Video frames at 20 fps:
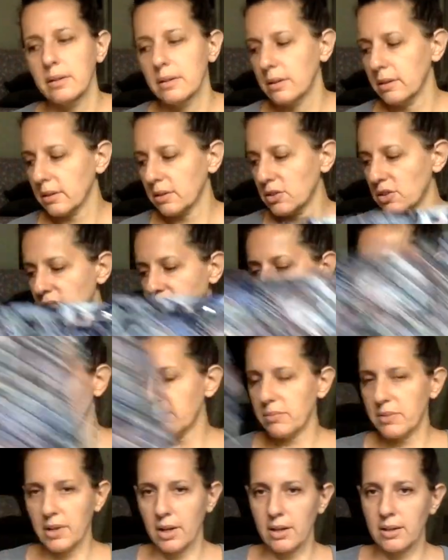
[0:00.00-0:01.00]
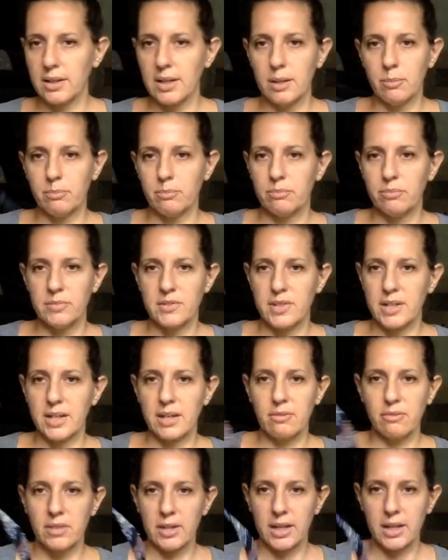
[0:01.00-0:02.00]
You just keep keep it's a
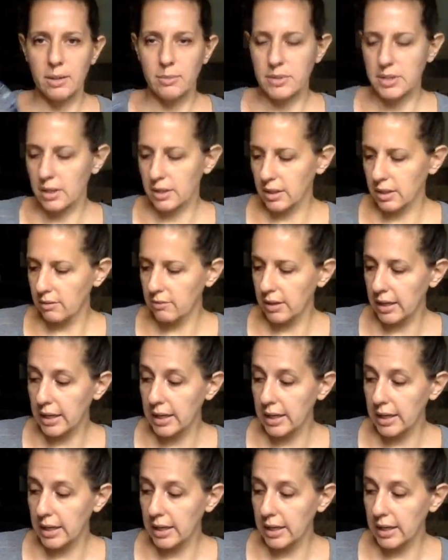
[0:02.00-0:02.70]
gift that keeps on giving.